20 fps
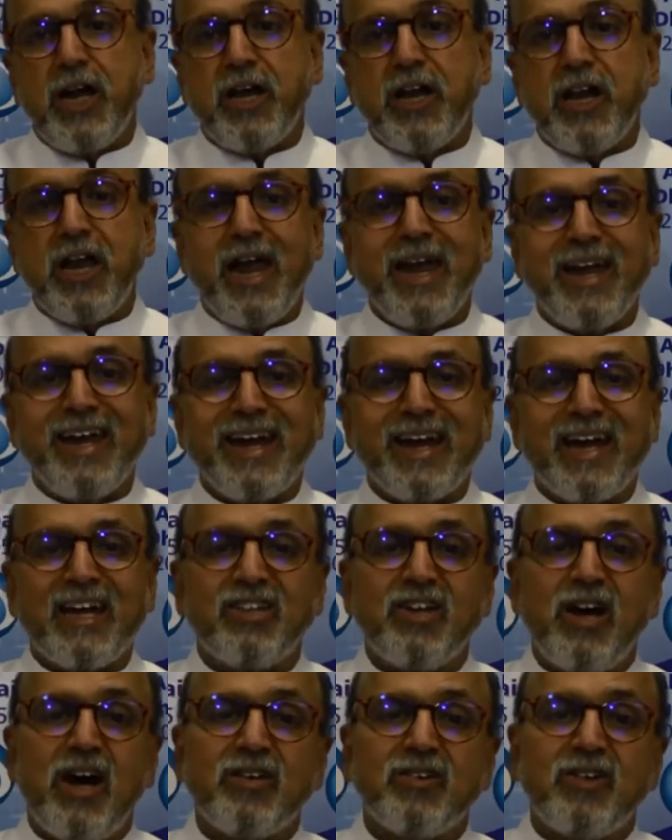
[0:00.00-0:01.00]
create
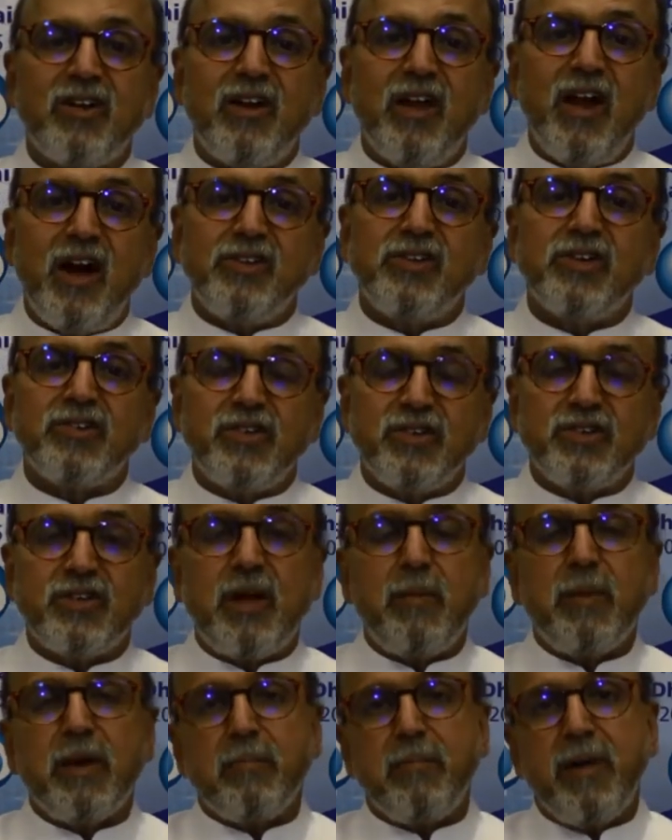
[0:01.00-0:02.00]
Qatar's largest
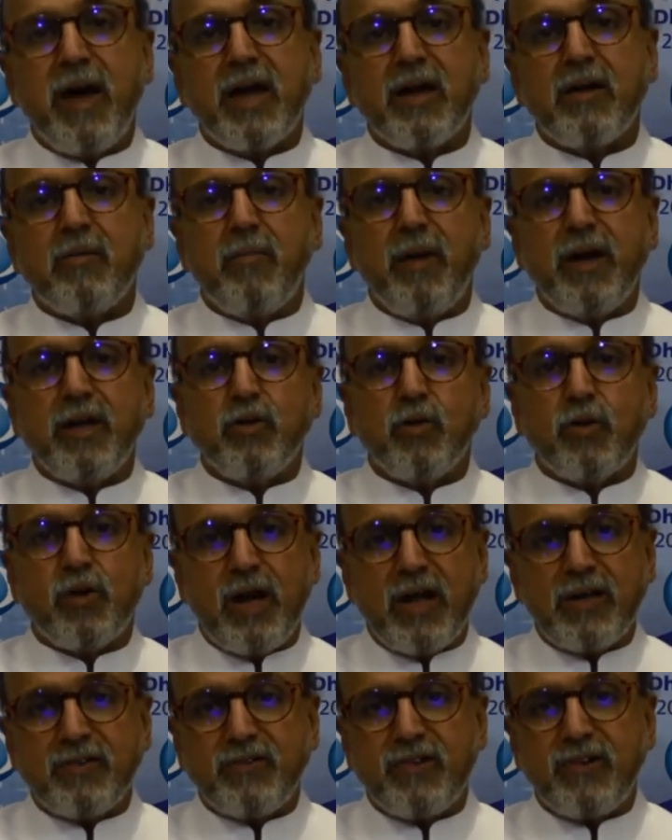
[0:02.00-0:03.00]
Islamic bank by
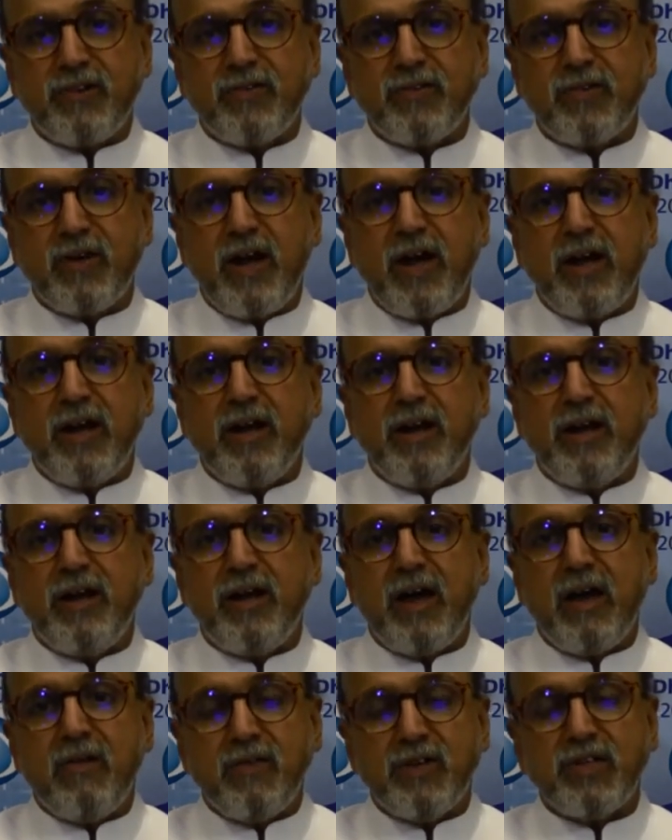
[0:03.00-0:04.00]
total assets and
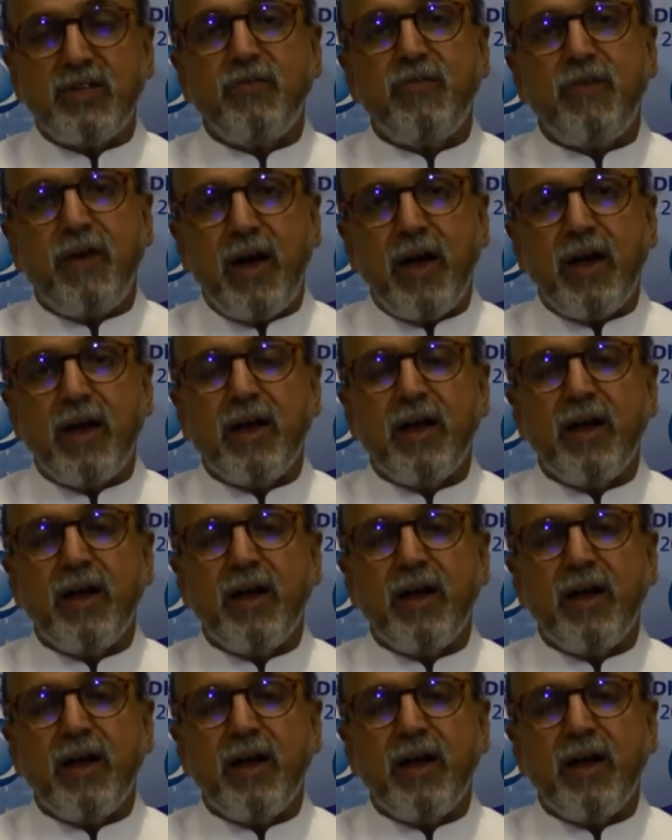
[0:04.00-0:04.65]
diversify